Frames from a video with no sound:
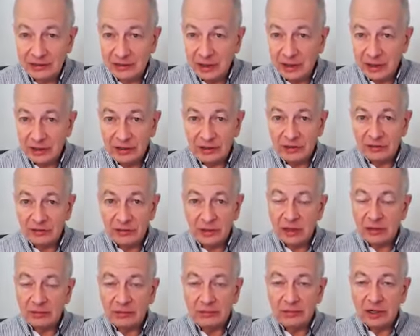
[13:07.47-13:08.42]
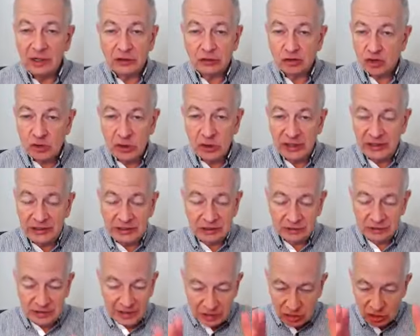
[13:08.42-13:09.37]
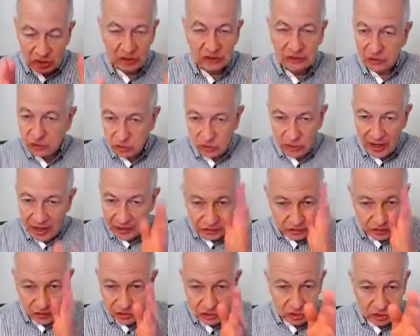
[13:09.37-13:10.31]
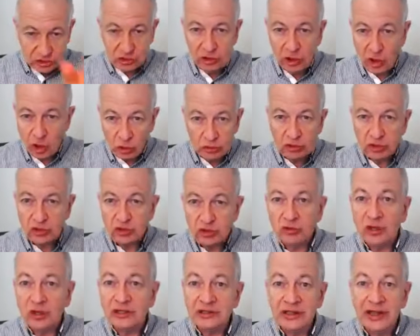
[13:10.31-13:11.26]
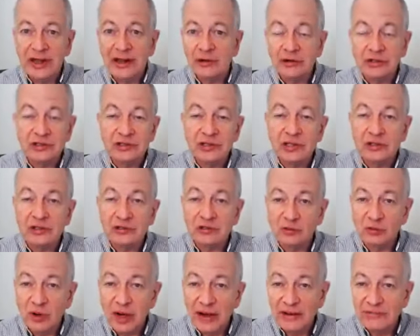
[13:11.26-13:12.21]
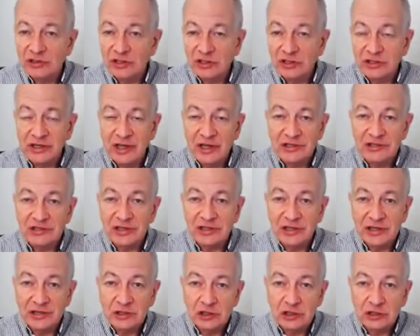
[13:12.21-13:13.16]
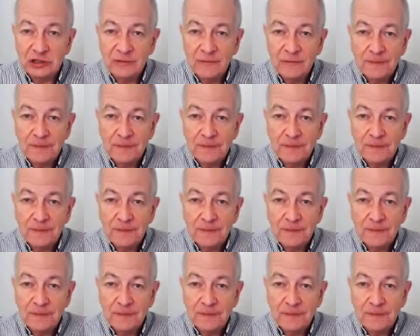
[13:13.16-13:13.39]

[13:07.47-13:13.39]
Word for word: A train gets on the tracks and just goes straight down until it arrives at destination.